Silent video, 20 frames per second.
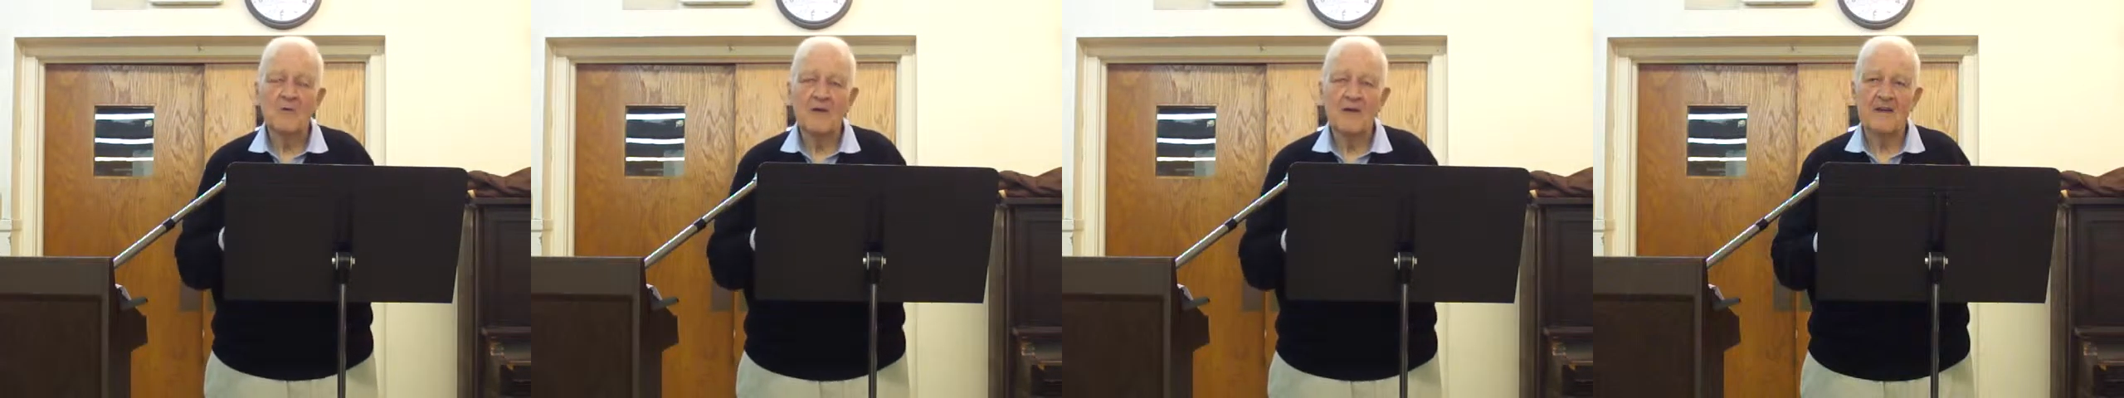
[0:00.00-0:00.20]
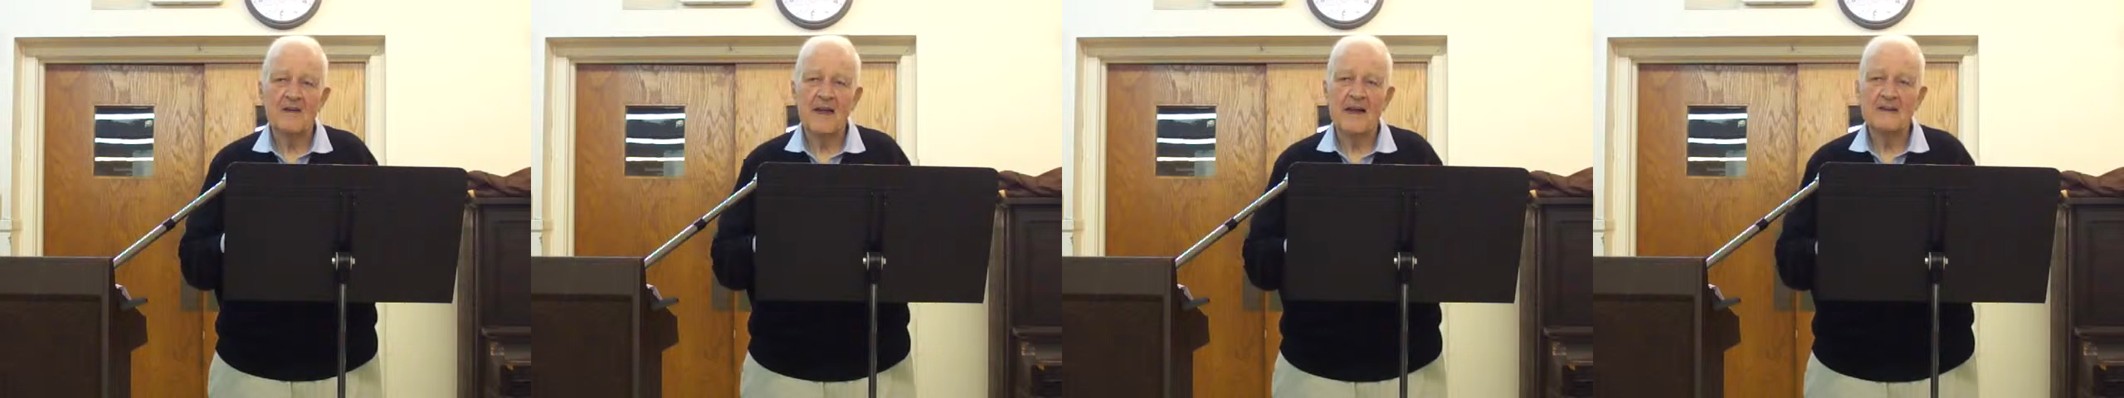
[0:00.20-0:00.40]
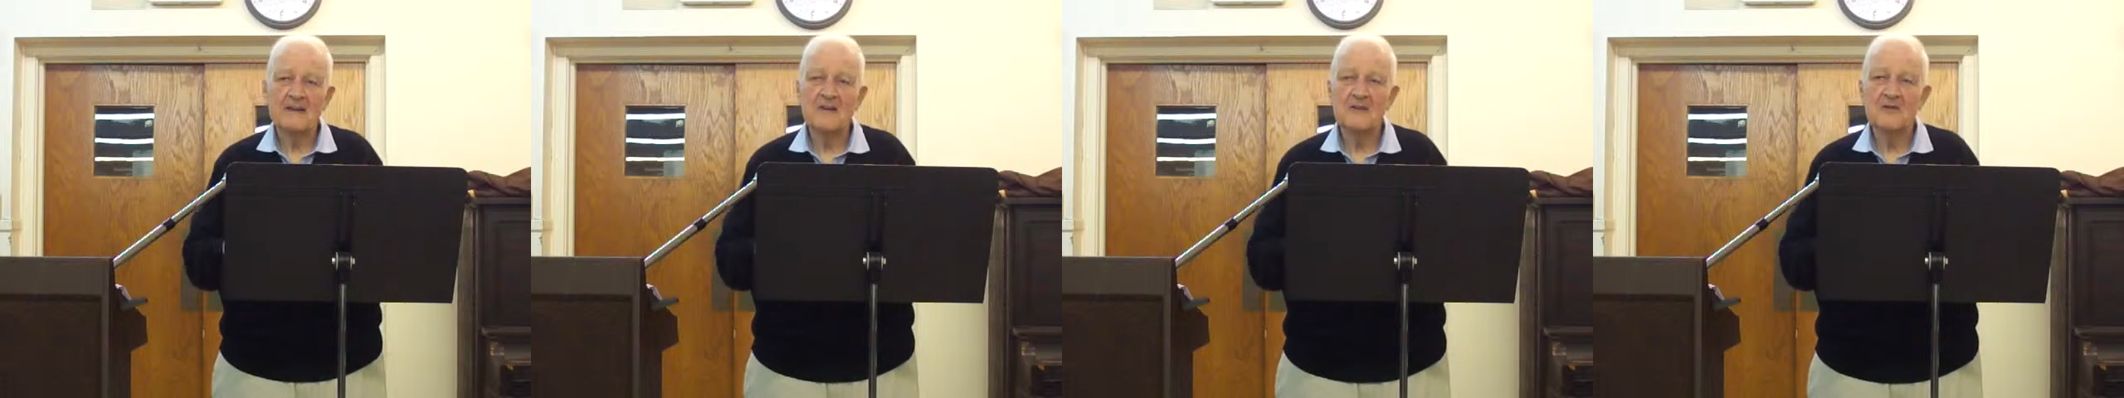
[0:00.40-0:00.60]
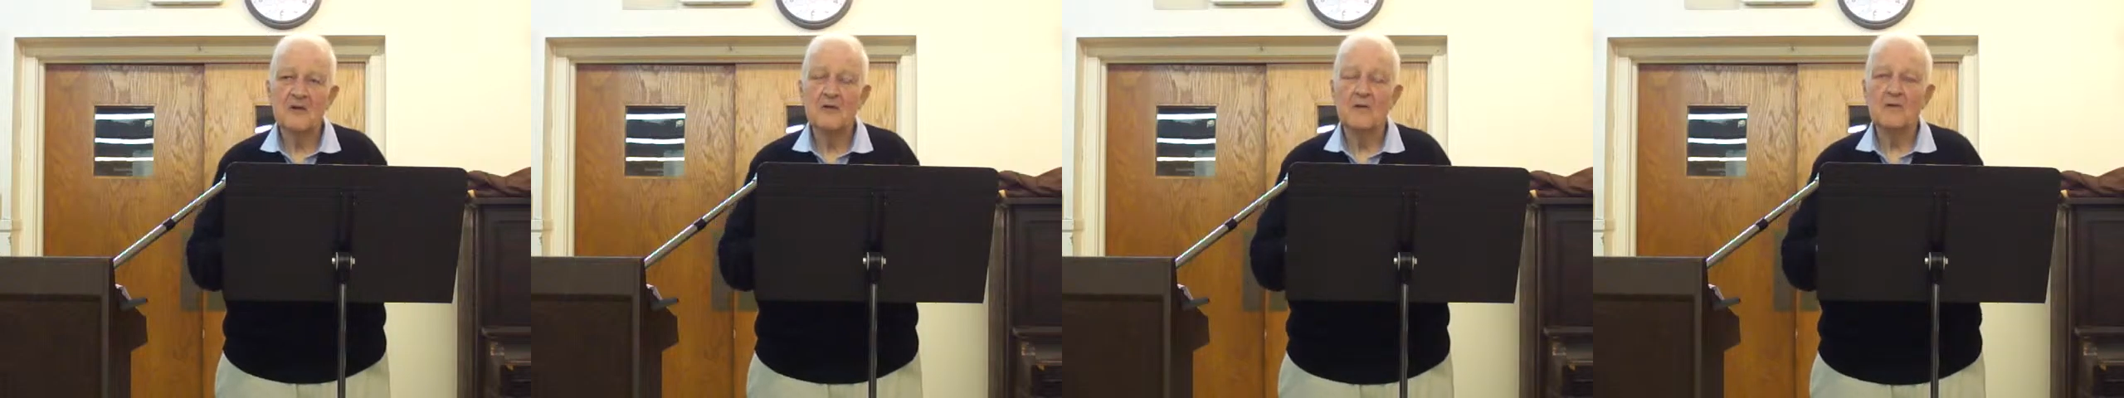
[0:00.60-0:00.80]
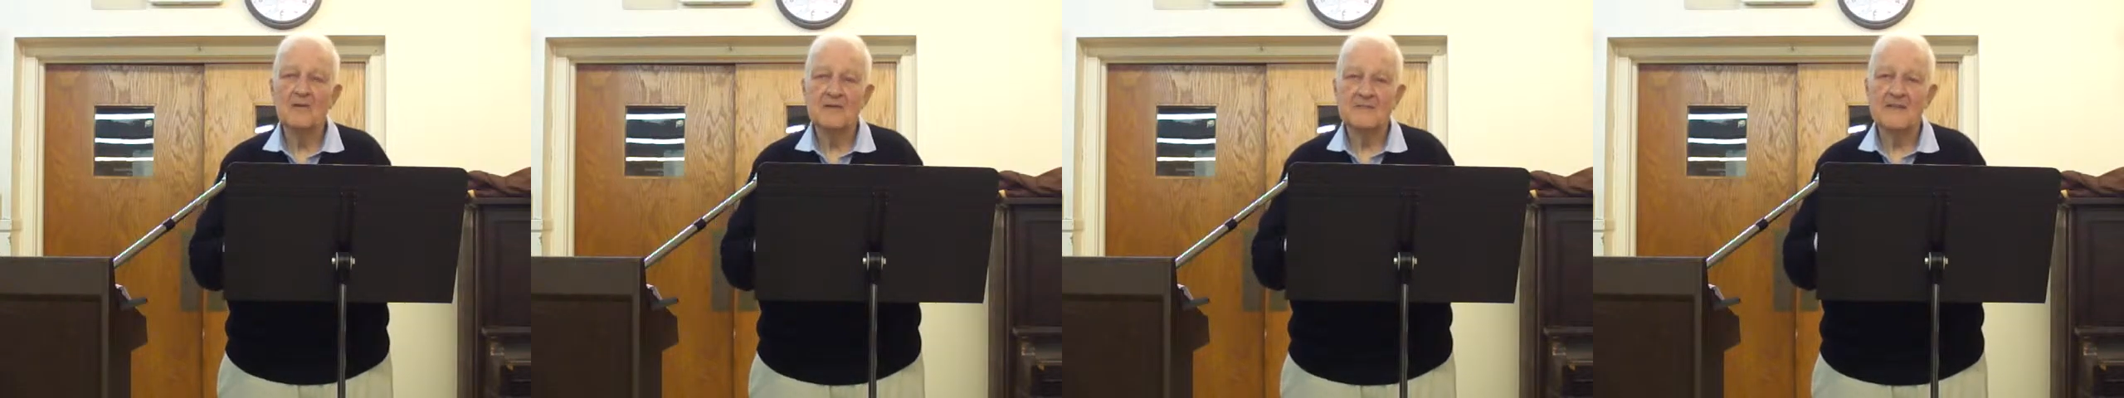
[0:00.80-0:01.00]
what I'd like to
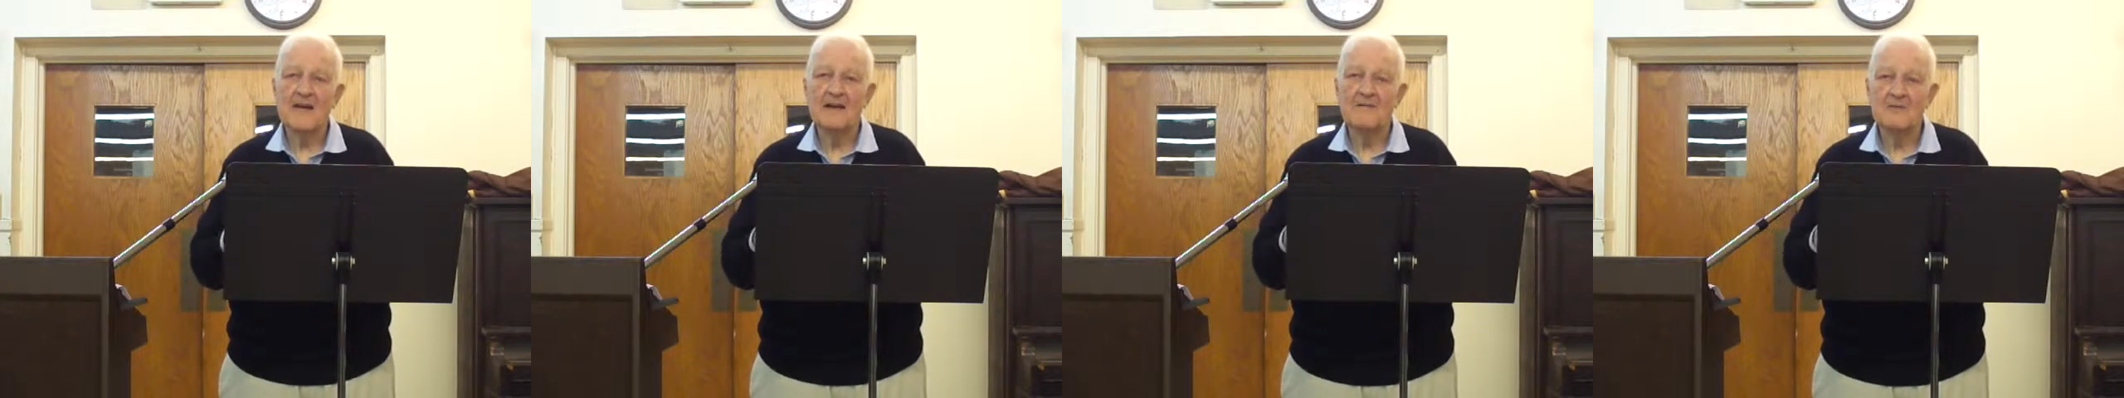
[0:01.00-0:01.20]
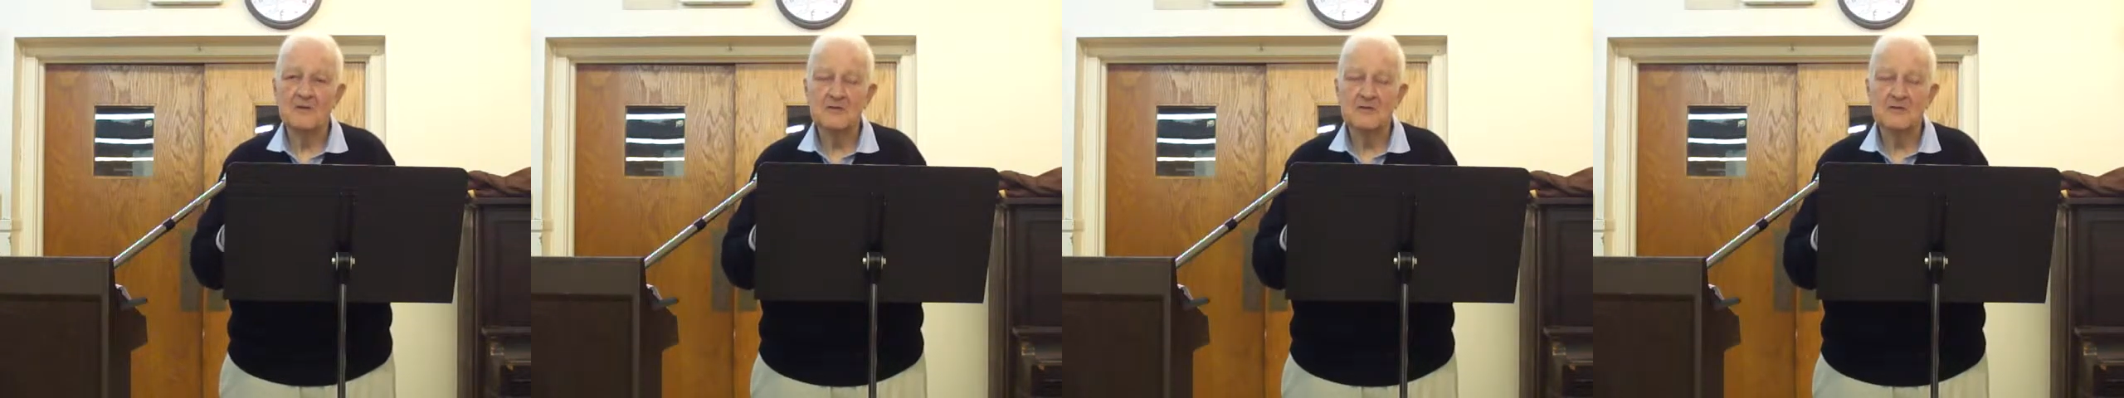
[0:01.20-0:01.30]
do is have